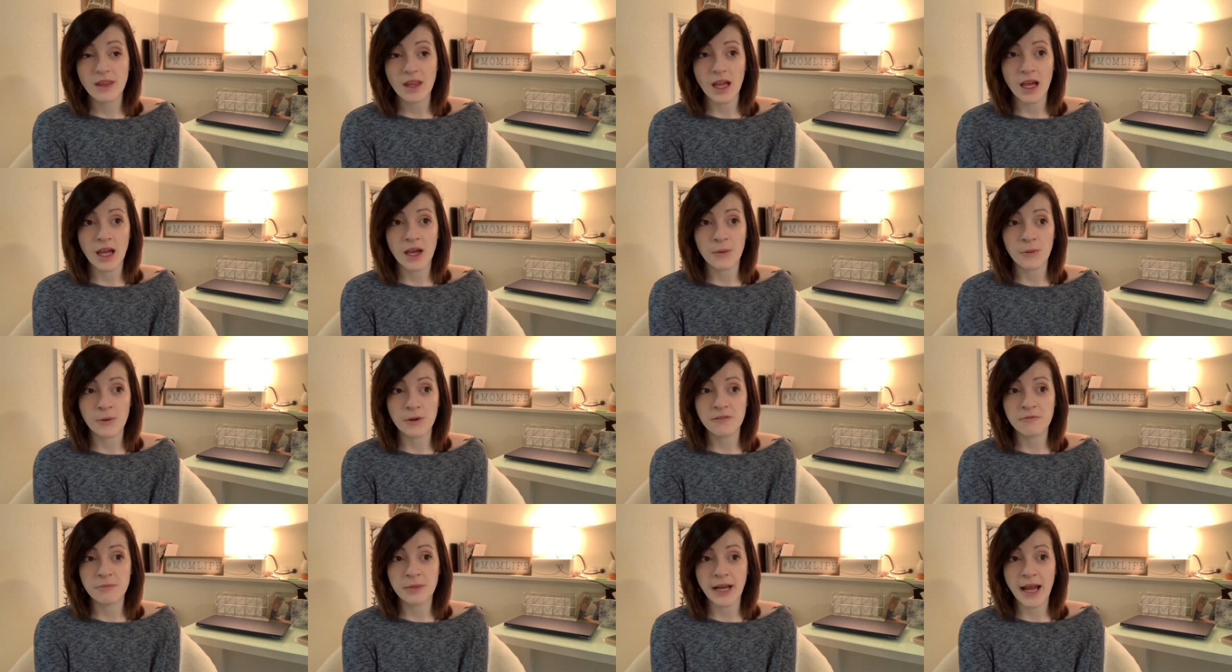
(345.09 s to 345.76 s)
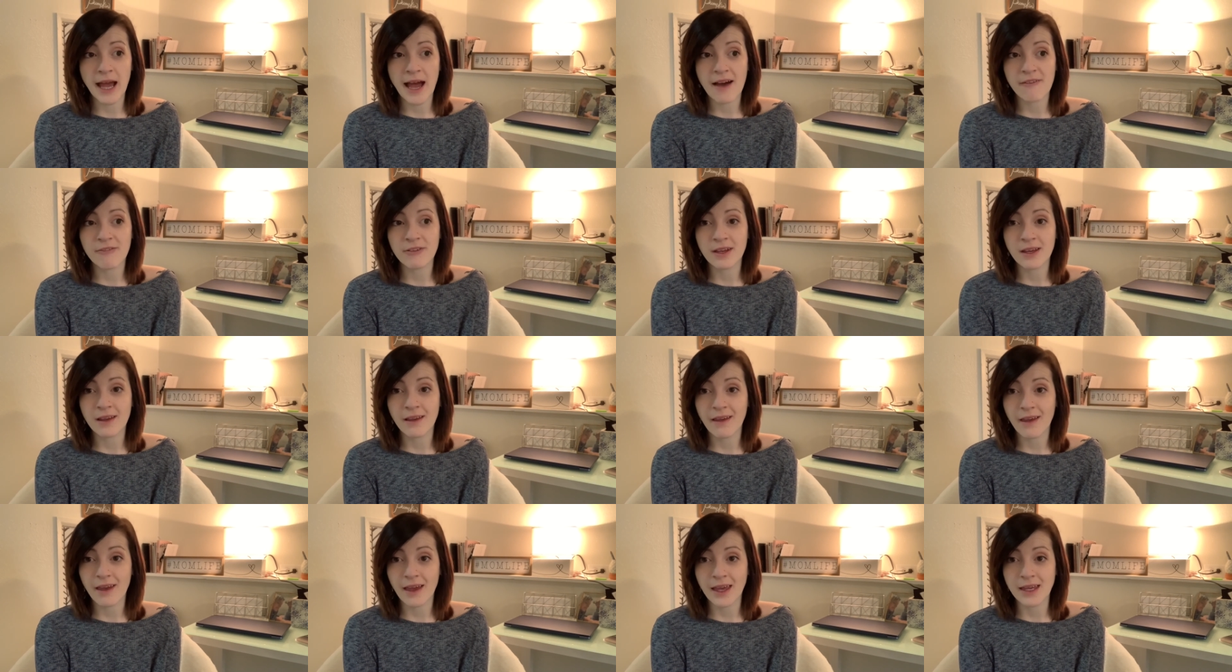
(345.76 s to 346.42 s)
I would have been
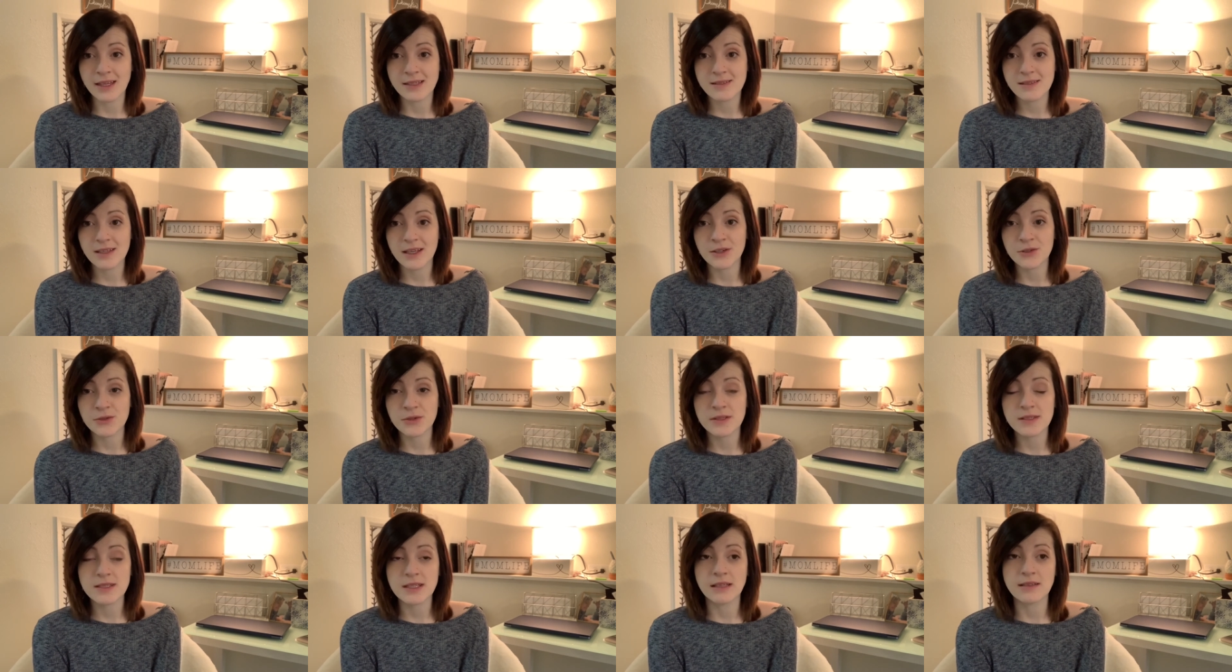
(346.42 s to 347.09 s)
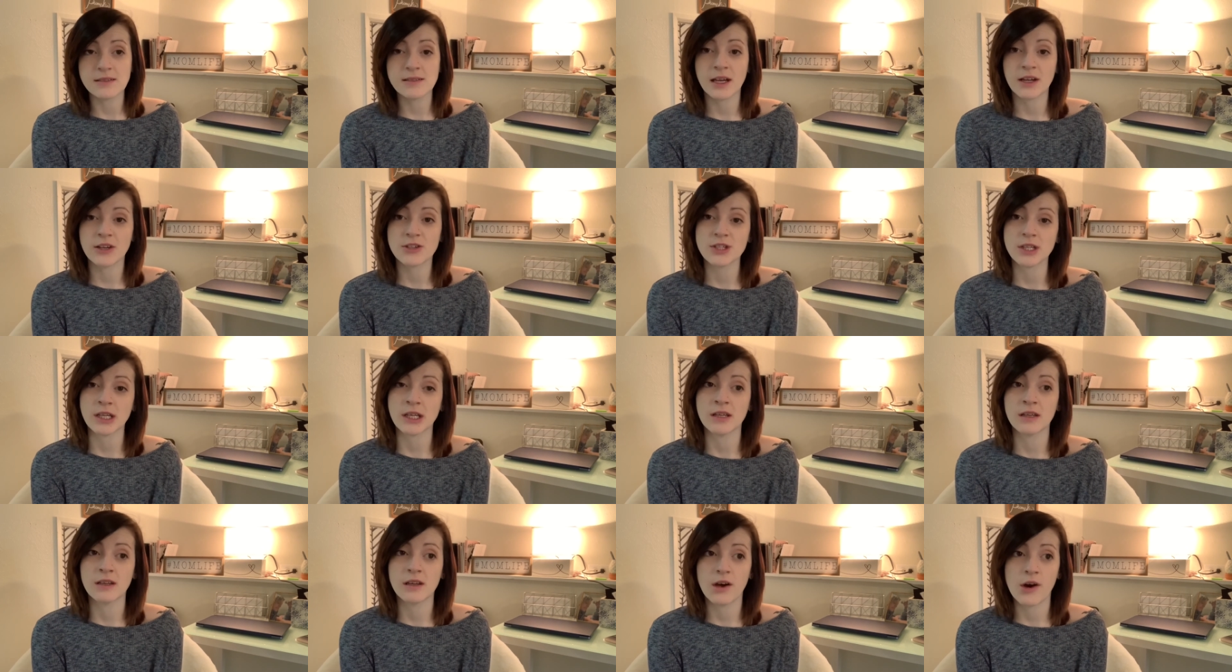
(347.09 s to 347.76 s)
having a scheduled
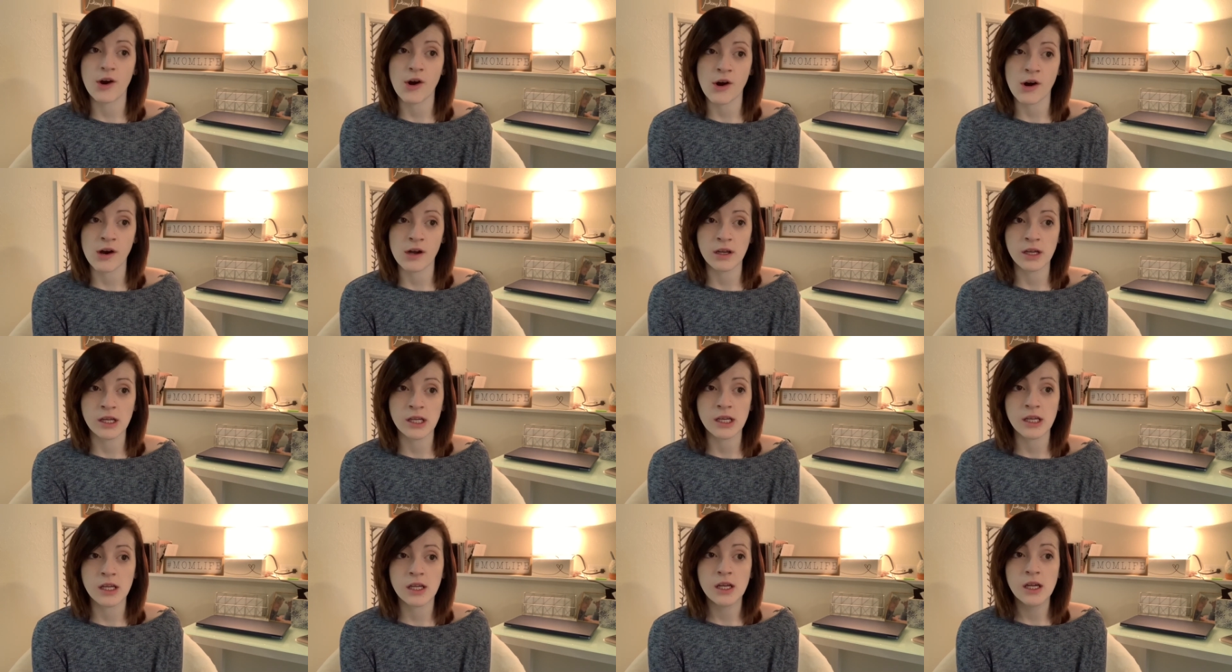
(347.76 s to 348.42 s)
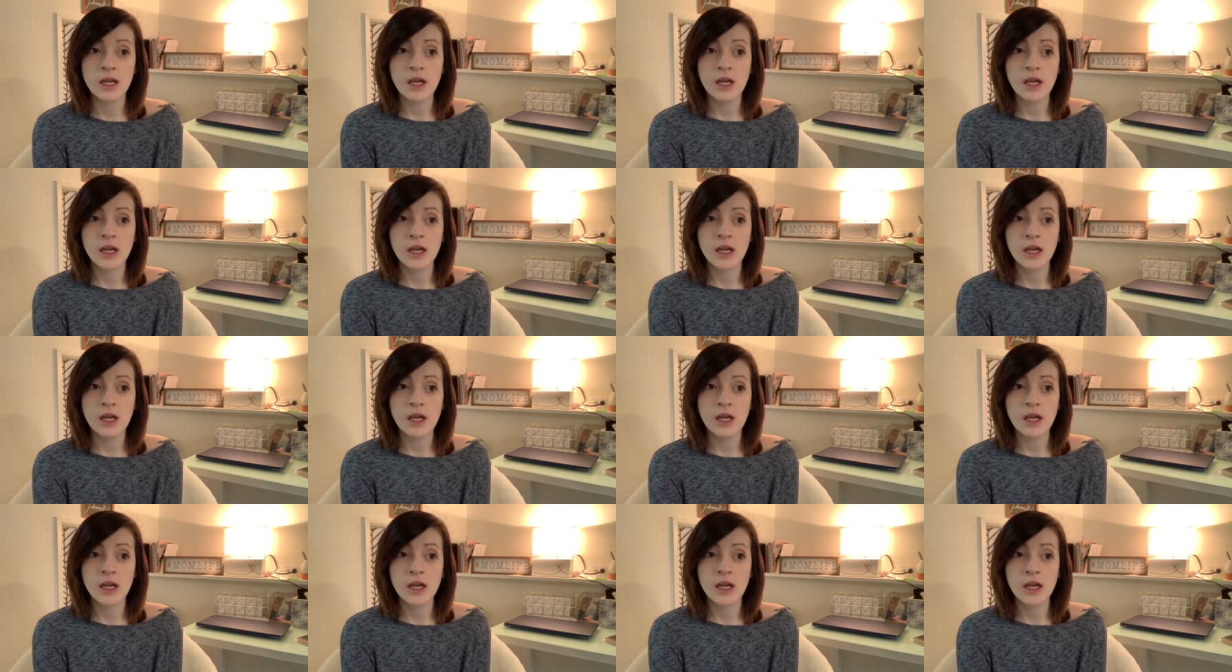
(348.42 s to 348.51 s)
C-section on